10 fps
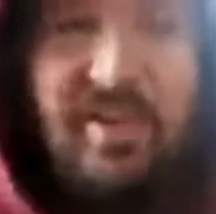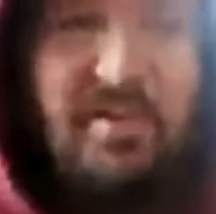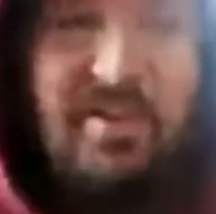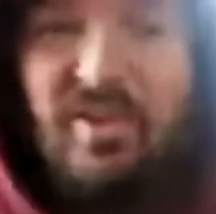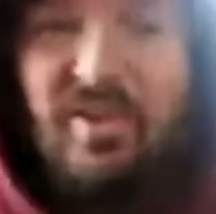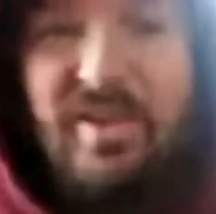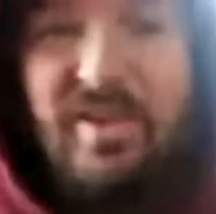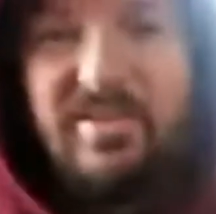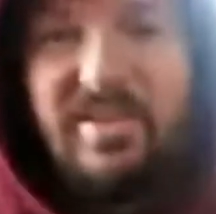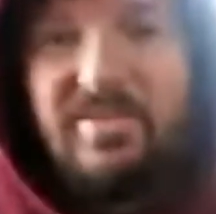them, and in our case,
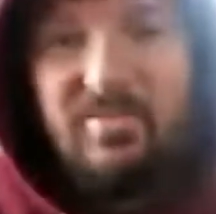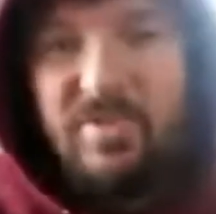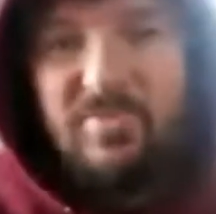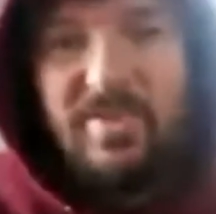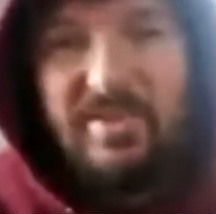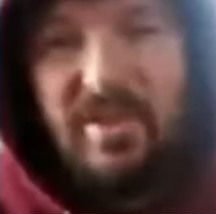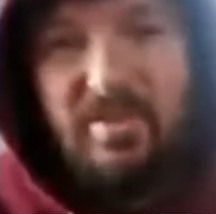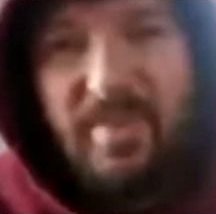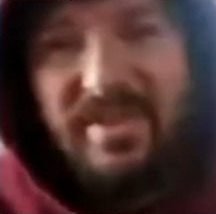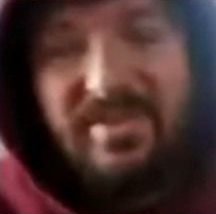that's what we do. We develop
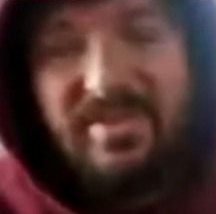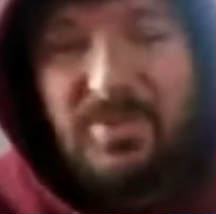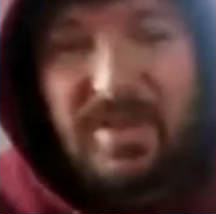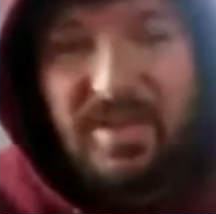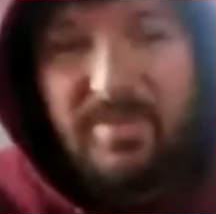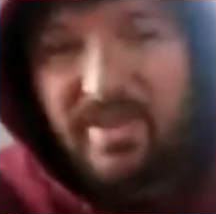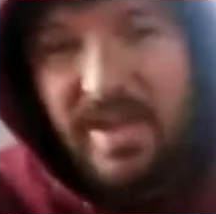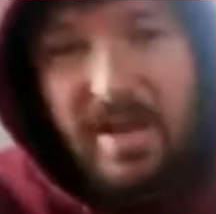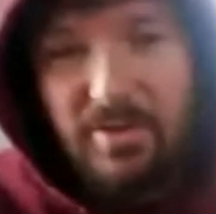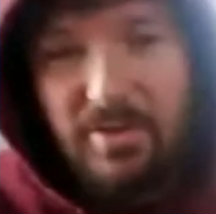bands, so we take them out of the
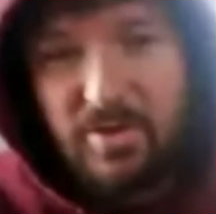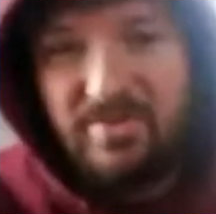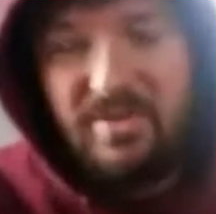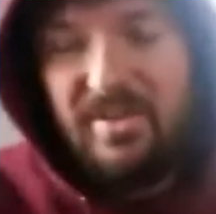house shows